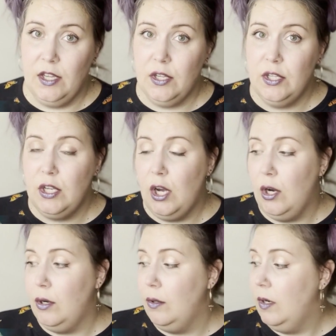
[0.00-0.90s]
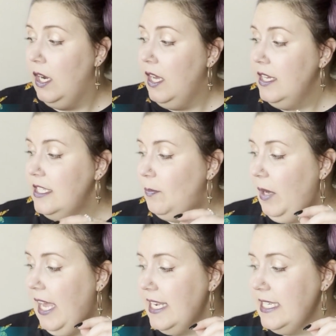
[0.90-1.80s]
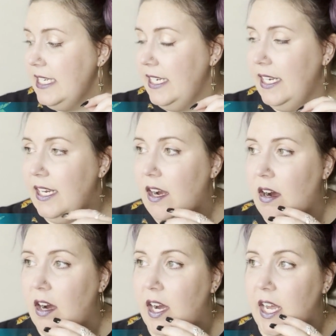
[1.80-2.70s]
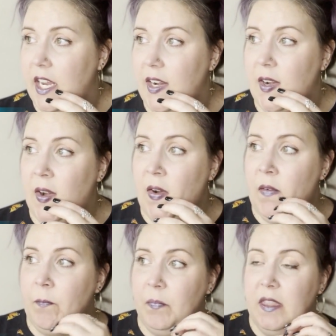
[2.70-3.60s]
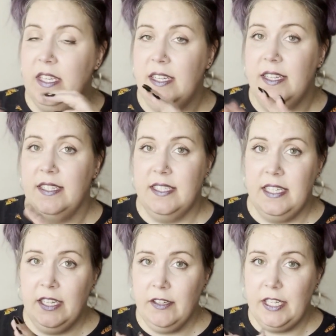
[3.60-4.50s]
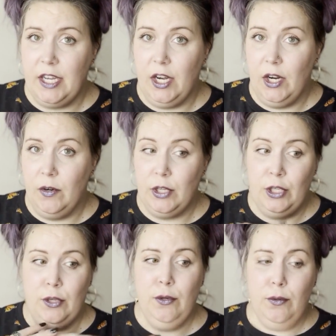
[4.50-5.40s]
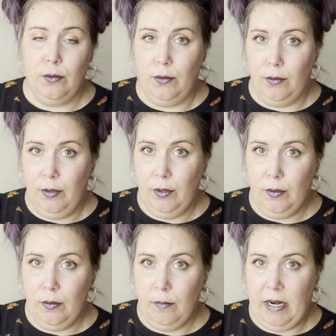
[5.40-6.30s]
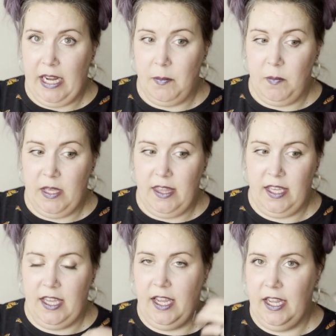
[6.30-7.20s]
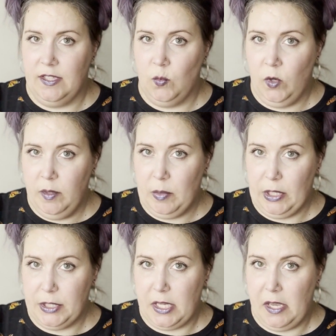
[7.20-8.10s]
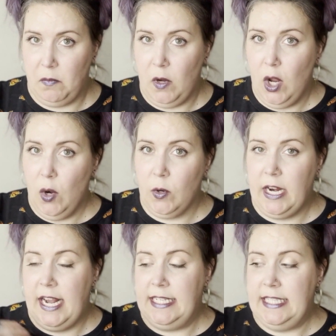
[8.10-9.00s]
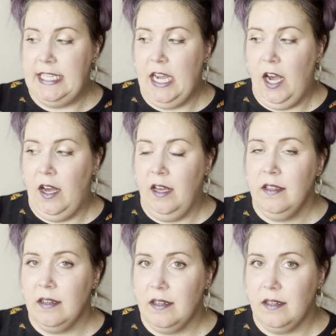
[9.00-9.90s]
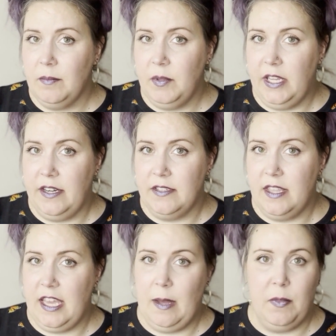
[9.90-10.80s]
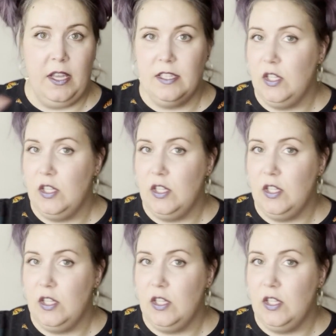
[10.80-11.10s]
So depending on the scenario, you might be thinking it's one person, whereas the other players of the game think it's a